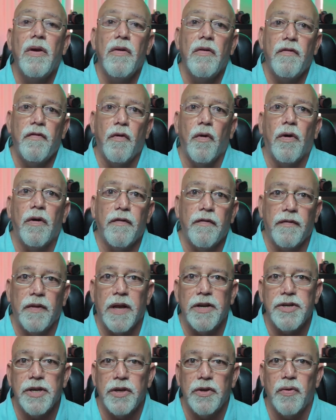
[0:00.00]
for
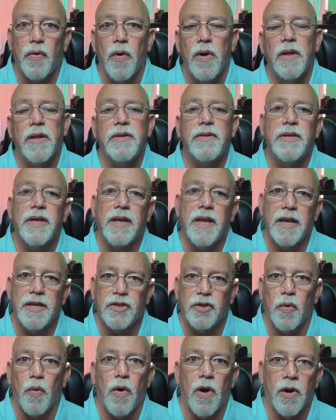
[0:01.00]
flushing toilets in
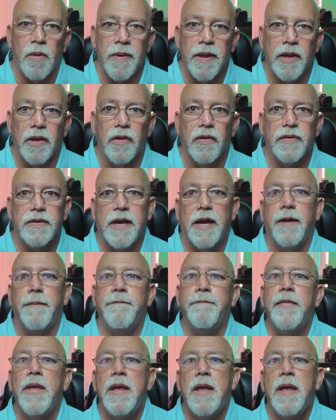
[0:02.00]
case the water main goes out.